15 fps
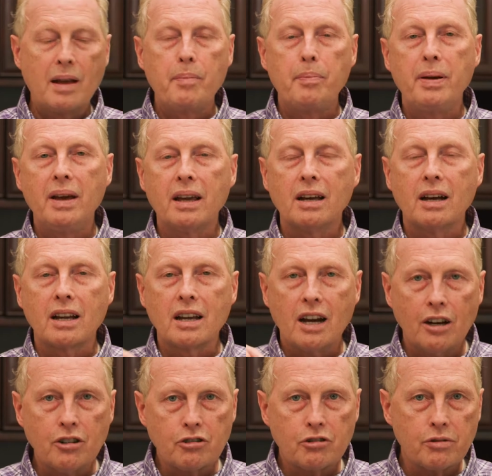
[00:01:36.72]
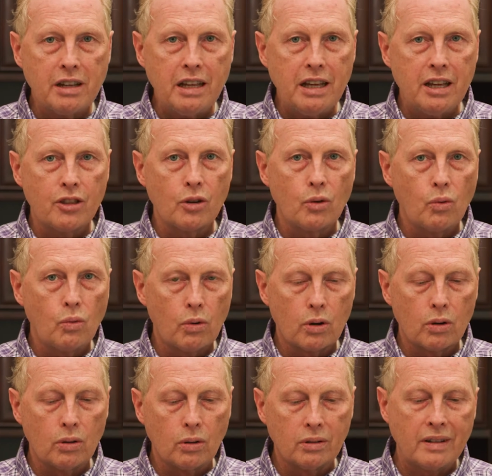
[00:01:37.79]
Pick a country in the
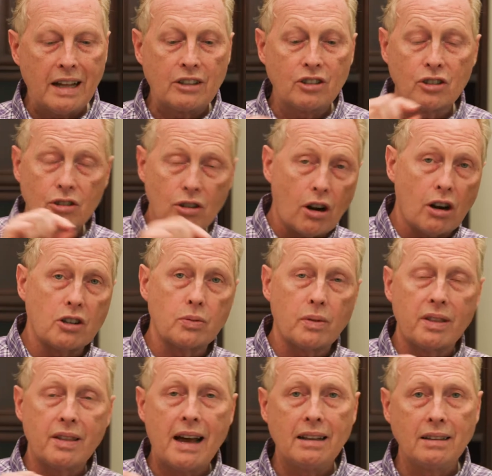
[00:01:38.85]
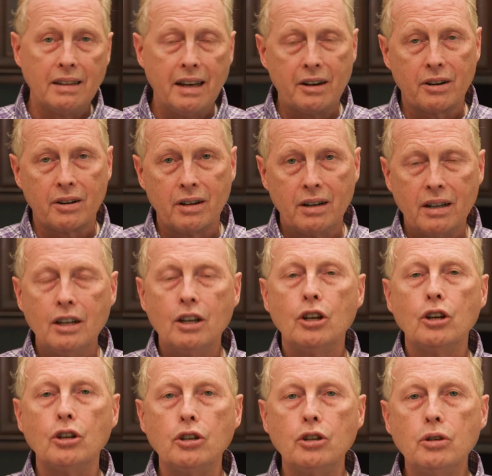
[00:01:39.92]
world that starts with that letter
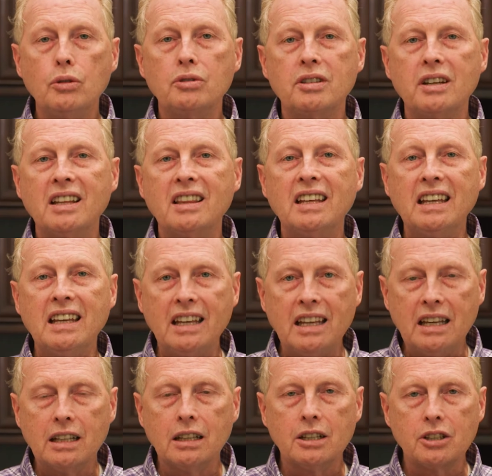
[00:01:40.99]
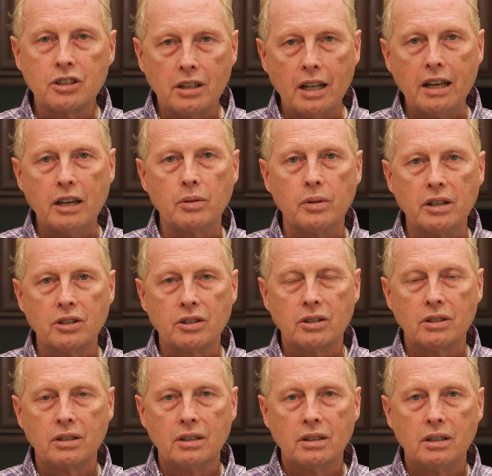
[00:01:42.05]
using the English language.
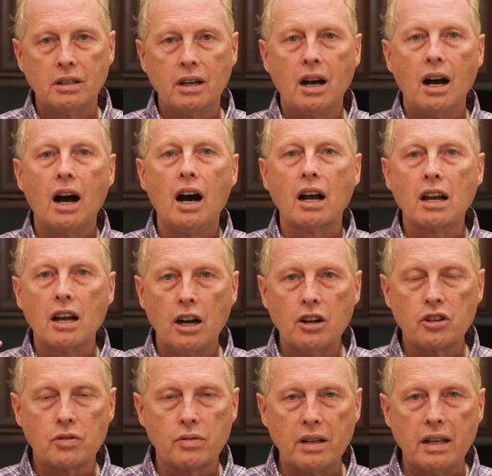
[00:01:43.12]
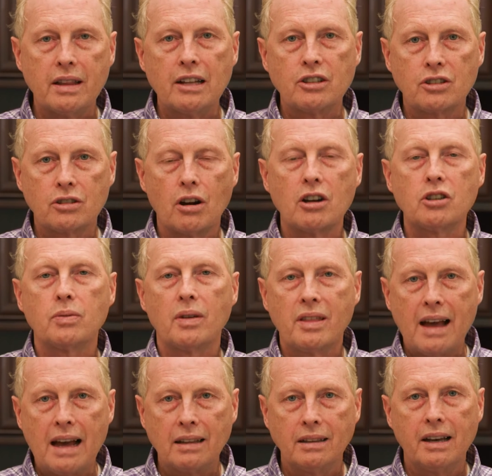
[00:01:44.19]
A country that starts with
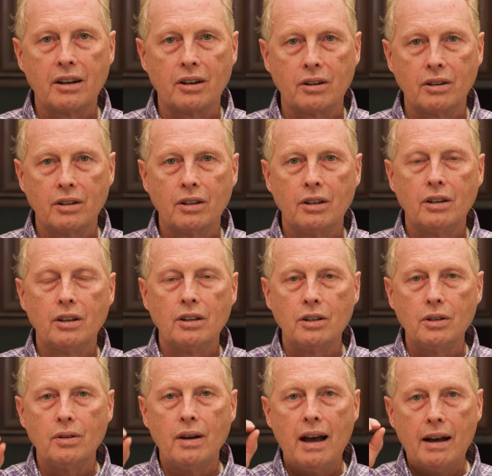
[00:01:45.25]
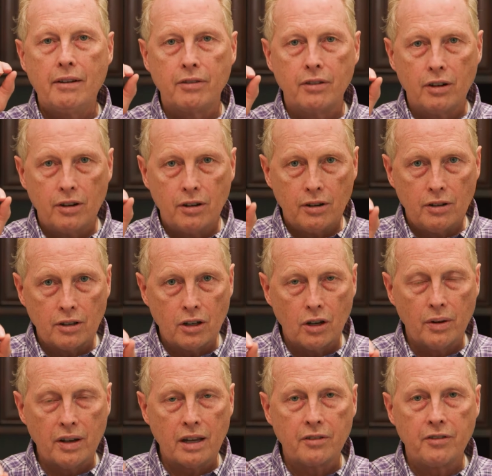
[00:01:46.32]
that letter. You have
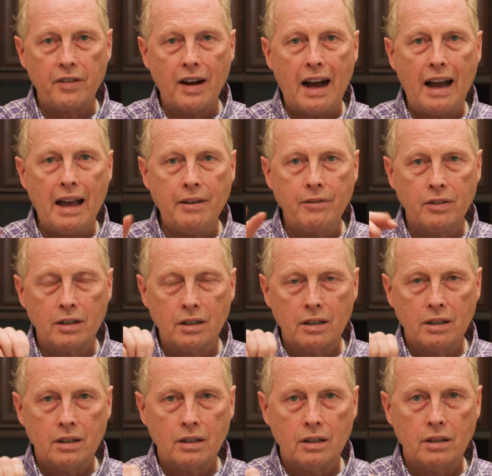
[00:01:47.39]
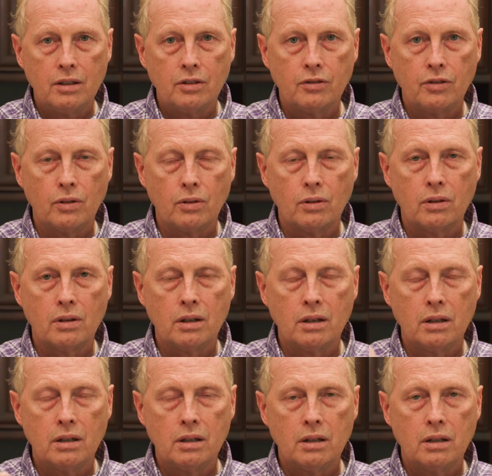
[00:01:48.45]
going in 5, 4,
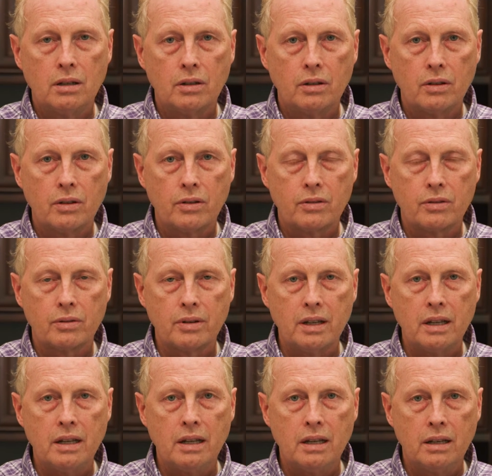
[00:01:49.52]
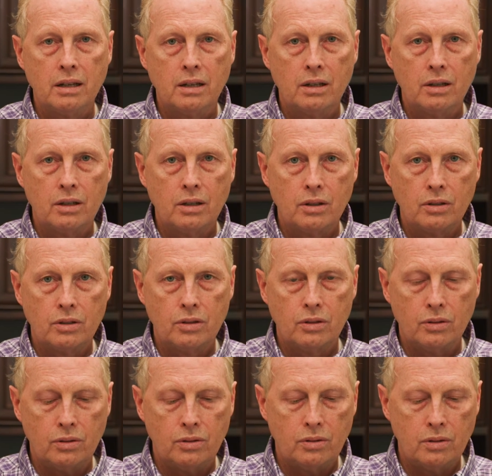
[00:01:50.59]
3,
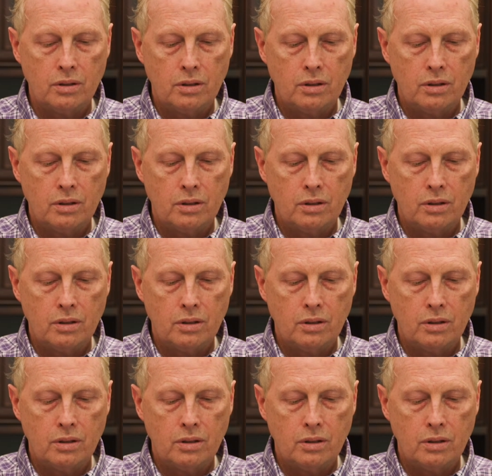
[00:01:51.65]
2,